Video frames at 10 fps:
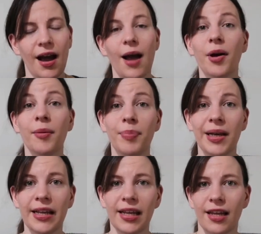I
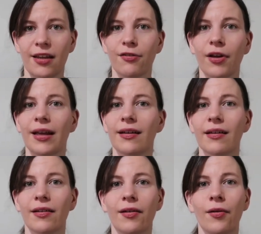believe
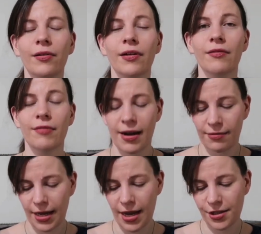on a rare
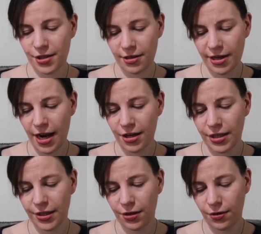occasion I
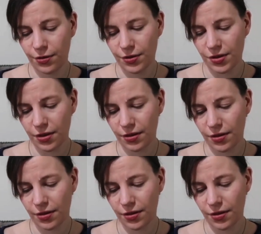actually used